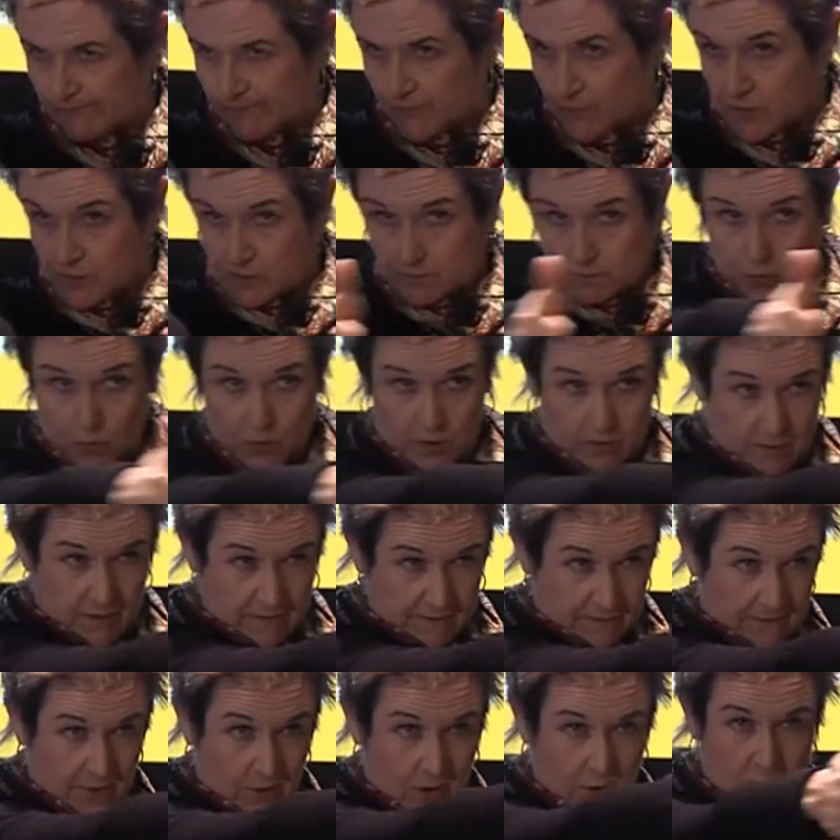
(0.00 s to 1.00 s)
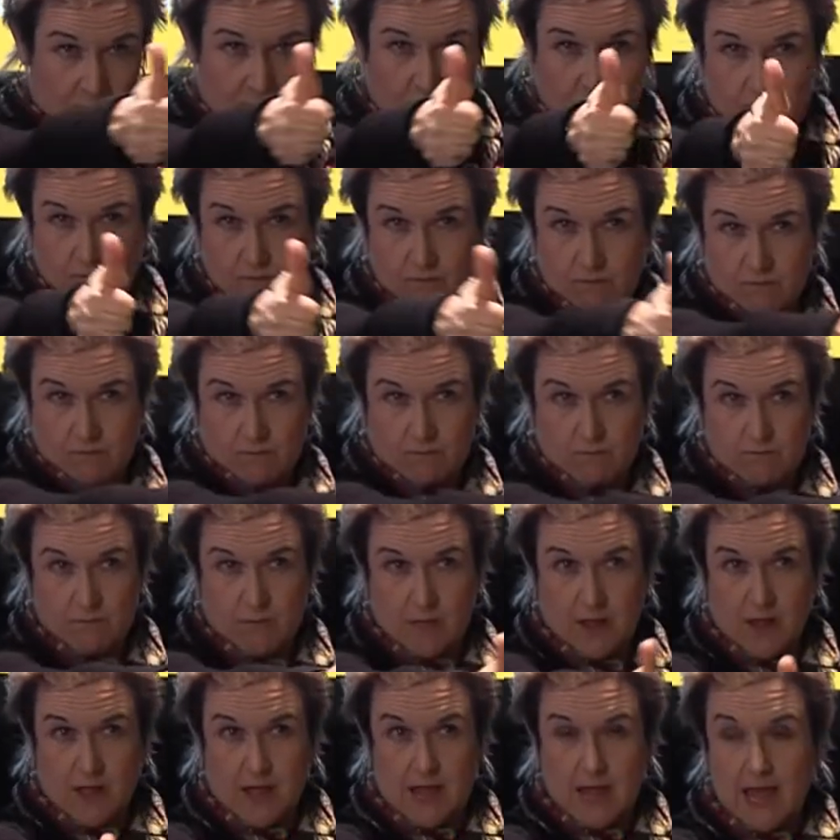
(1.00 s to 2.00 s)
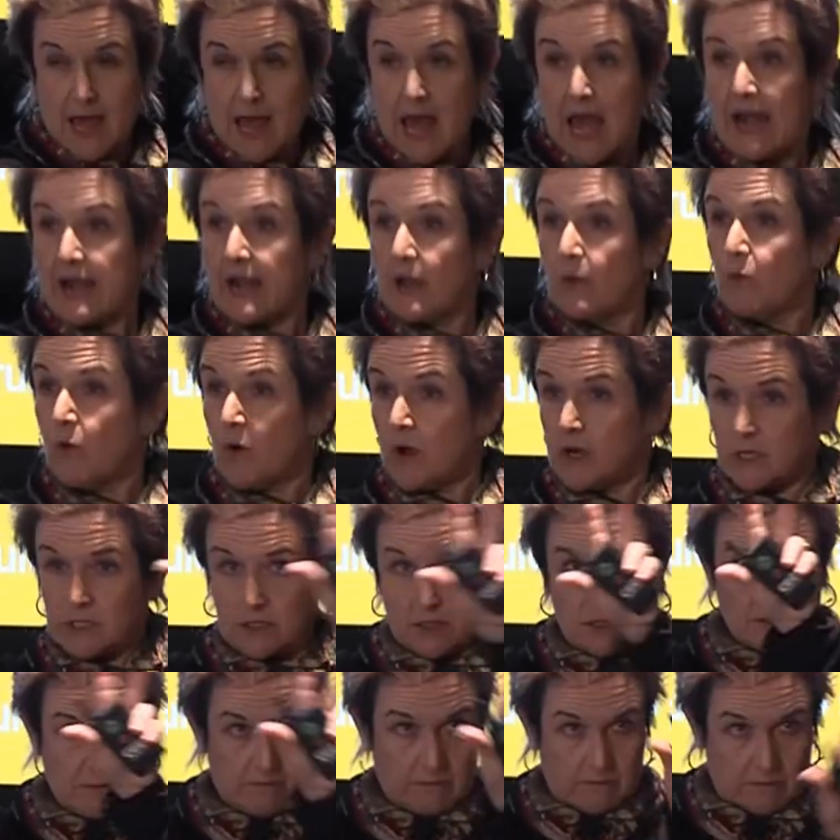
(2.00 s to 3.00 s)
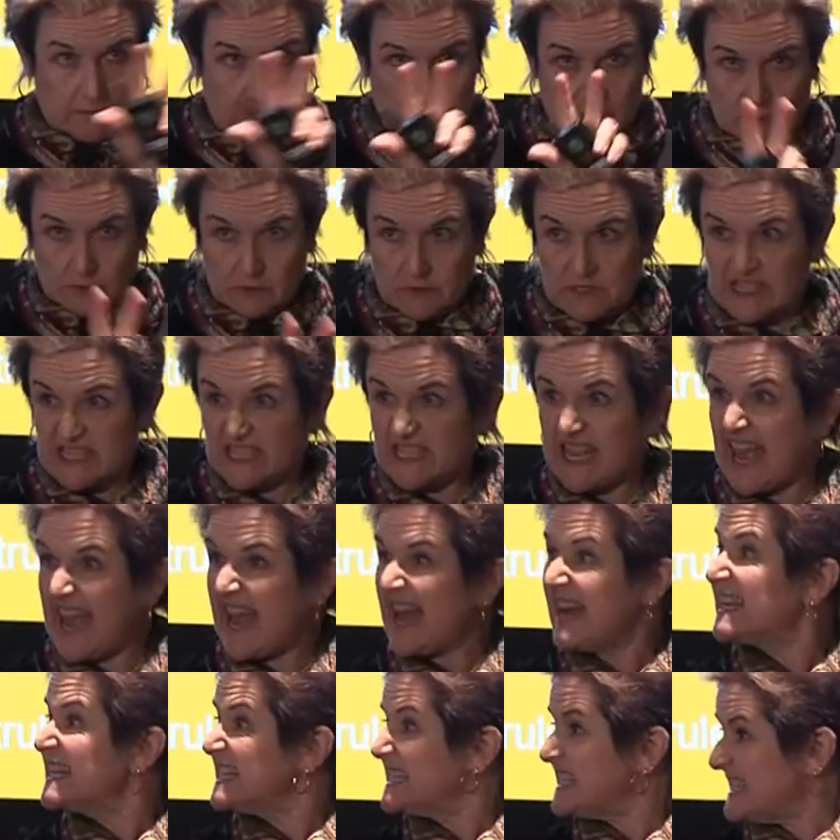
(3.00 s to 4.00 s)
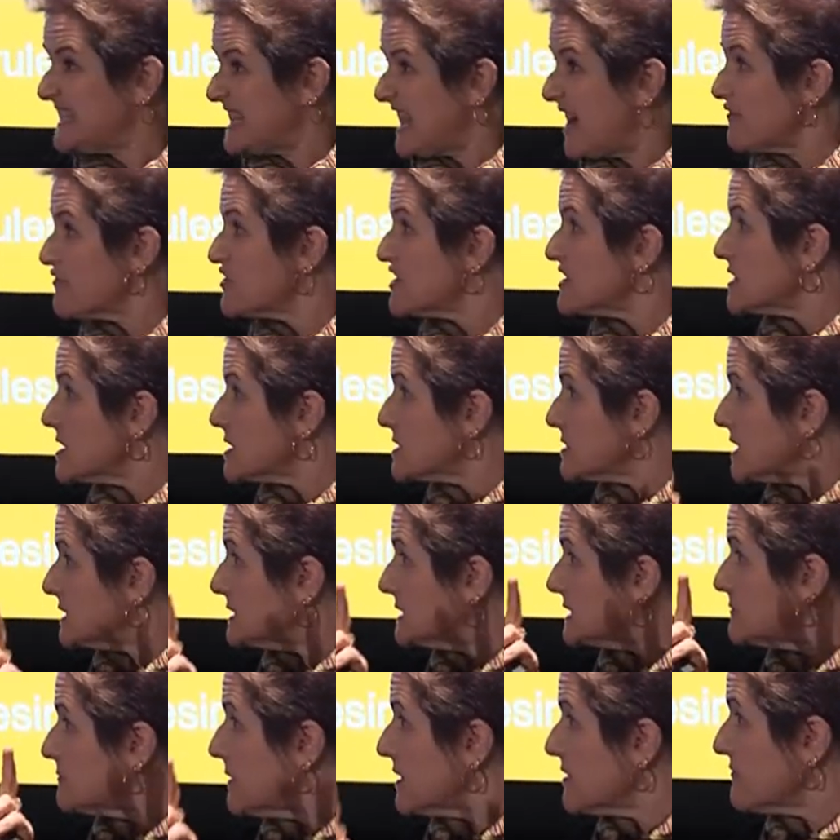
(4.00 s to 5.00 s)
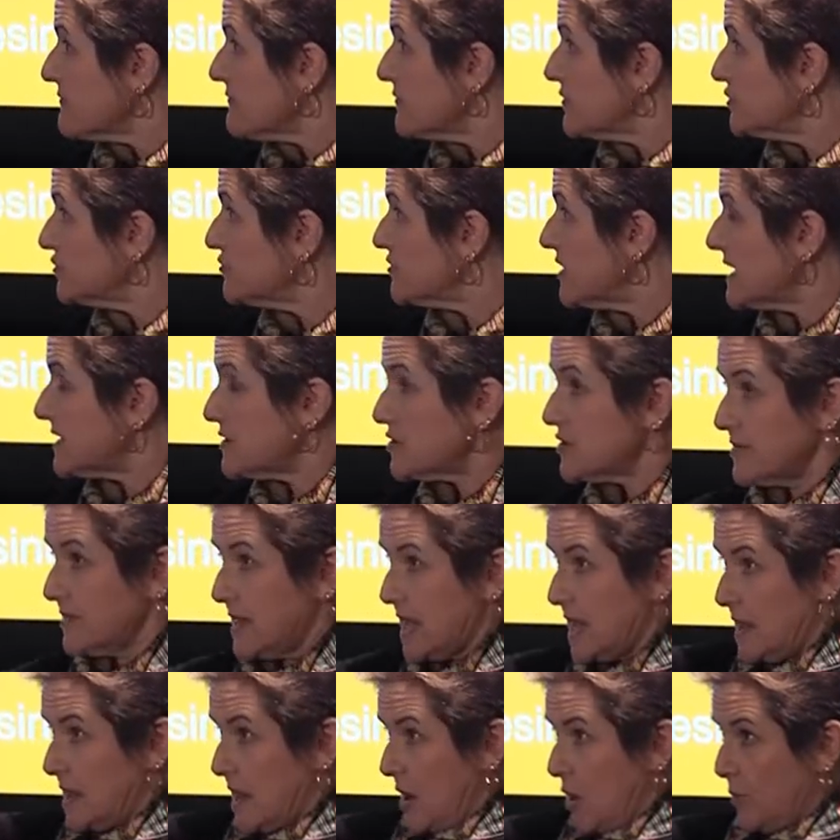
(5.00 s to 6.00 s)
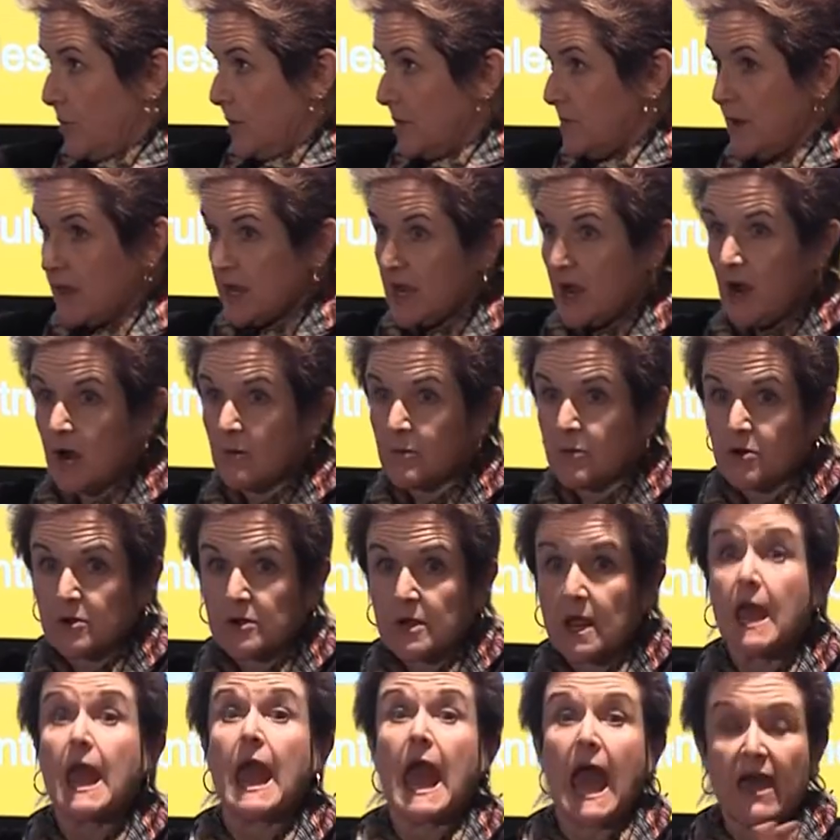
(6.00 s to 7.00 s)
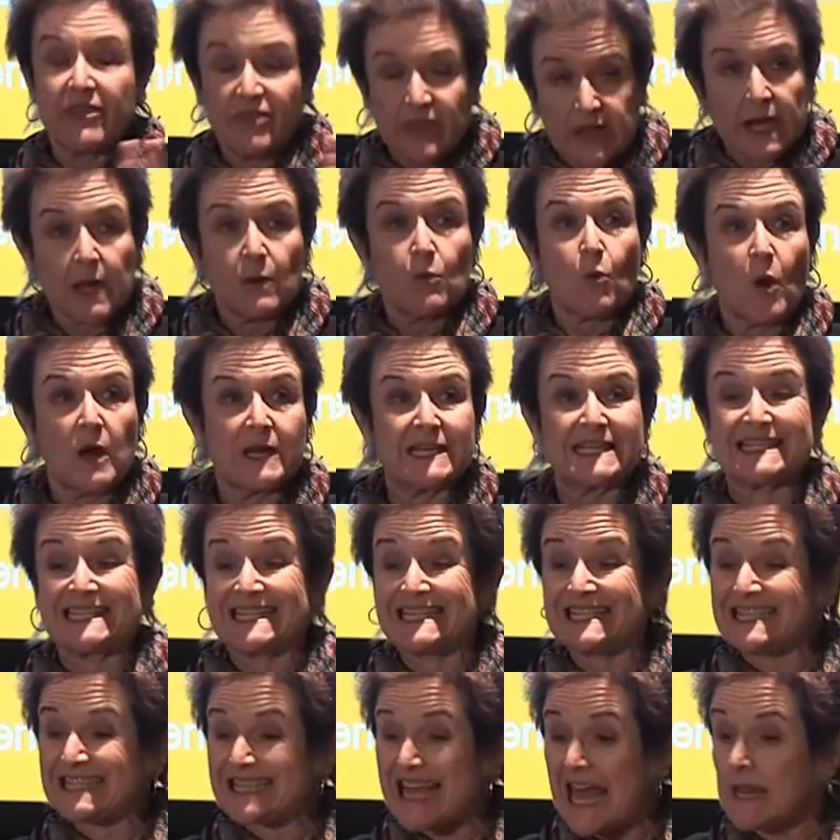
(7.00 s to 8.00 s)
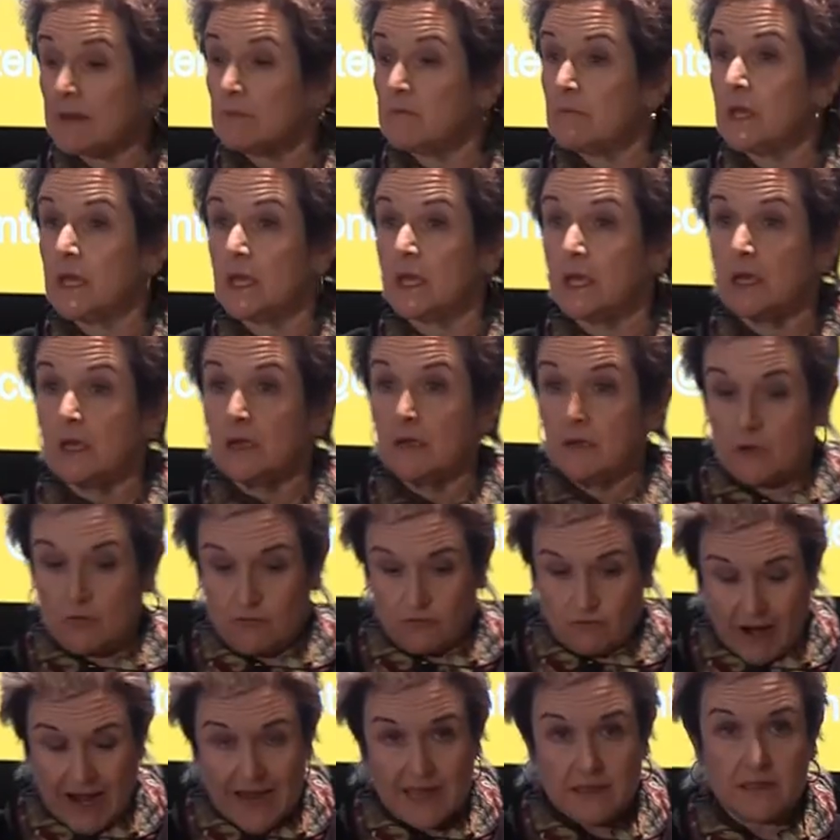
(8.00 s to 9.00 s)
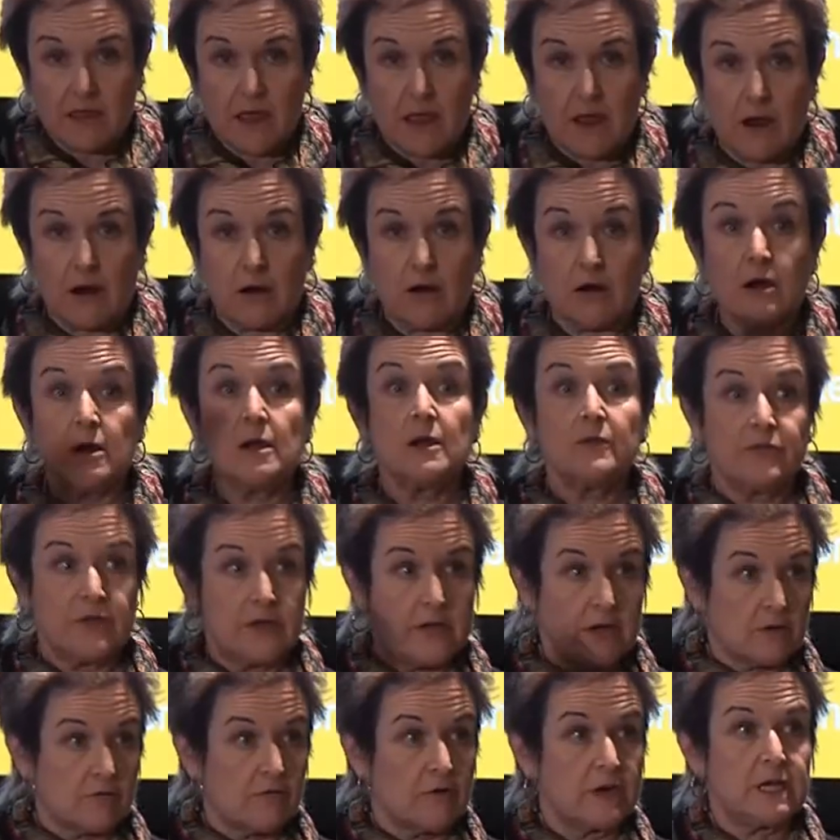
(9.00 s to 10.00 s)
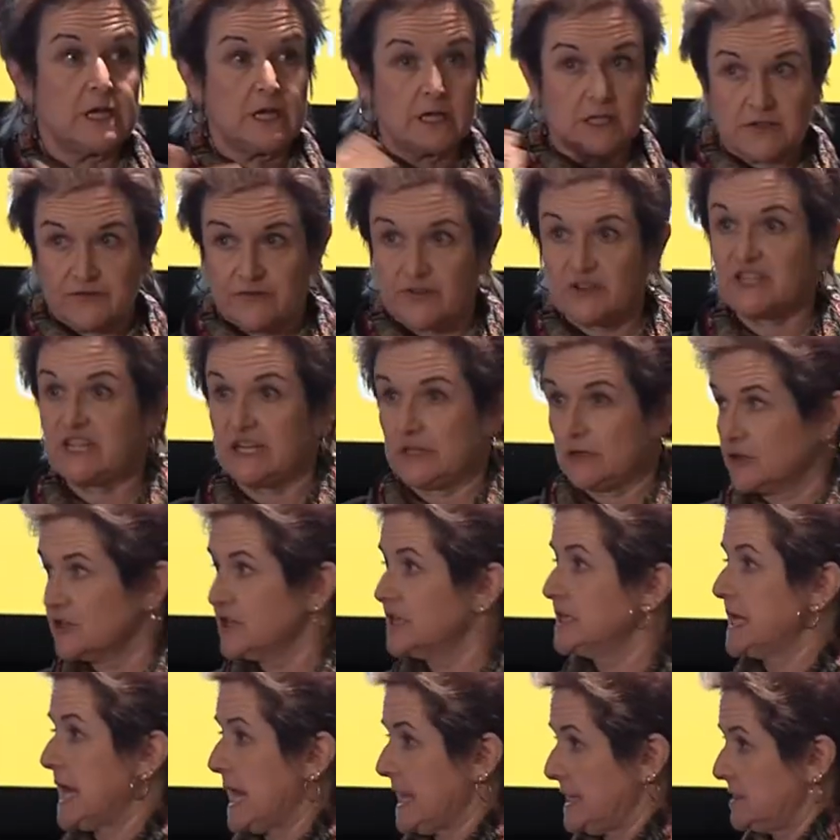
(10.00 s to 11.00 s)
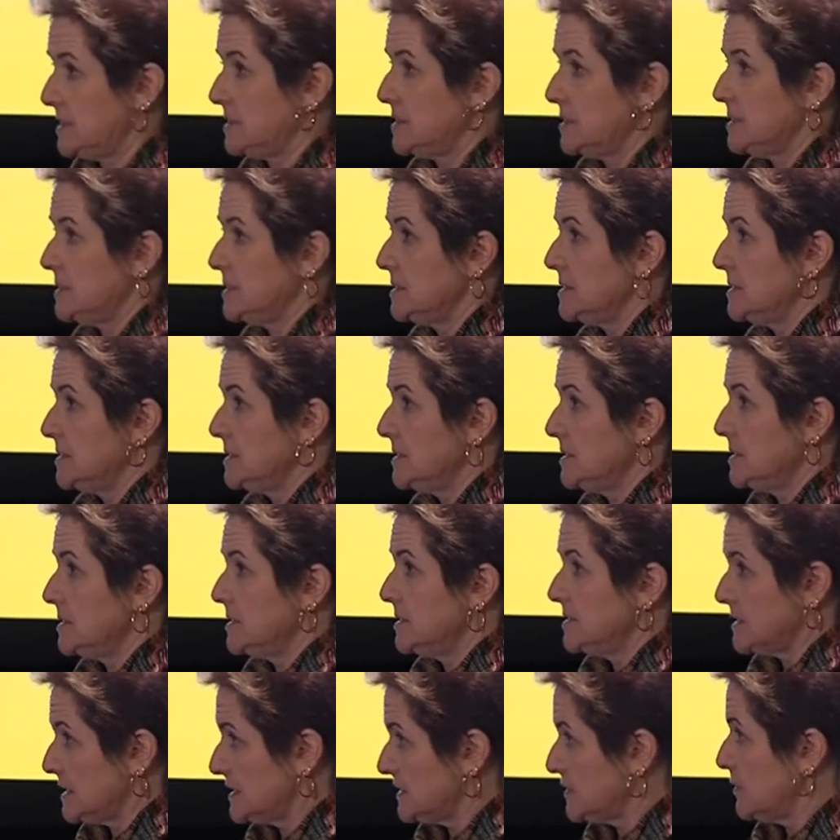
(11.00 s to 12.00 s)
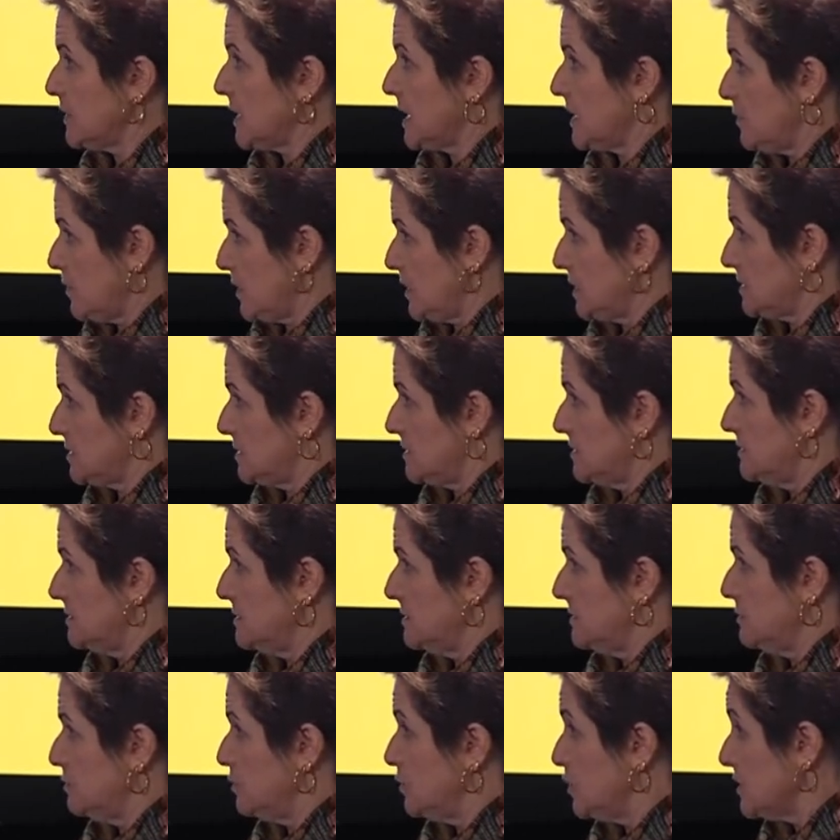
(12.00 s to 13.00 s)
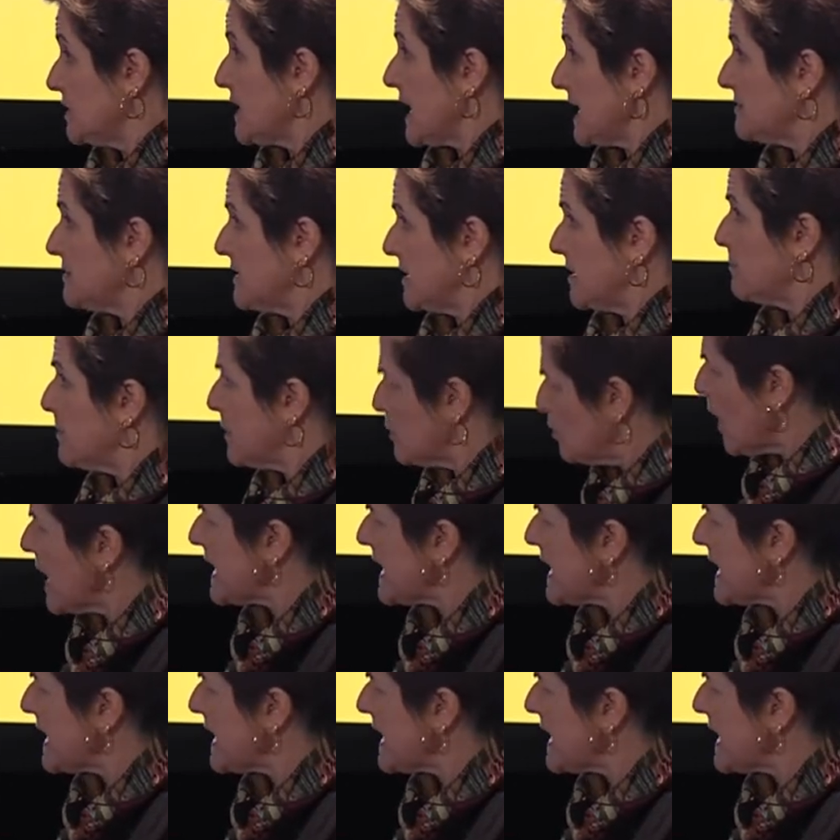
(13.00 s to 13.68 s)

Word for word: I want to point my phone, and I want it to scan and see everything that's in my refrigerator, and then open my cupboard, and then I want it to send me right there the ingredients for dinner tonight. That's what I want. We'll get there, but